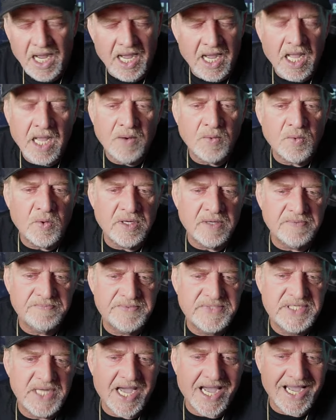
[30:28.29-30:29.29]
I would have
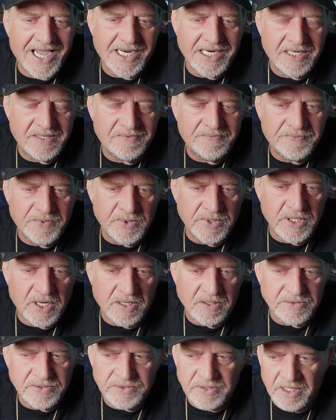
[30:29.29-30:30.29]
died for
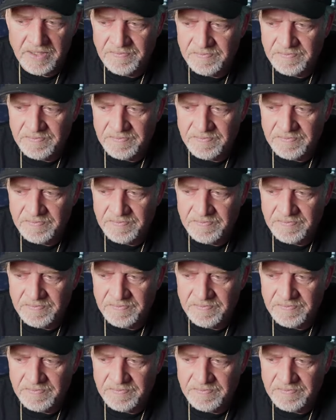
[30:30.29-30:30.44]
Donald Trump.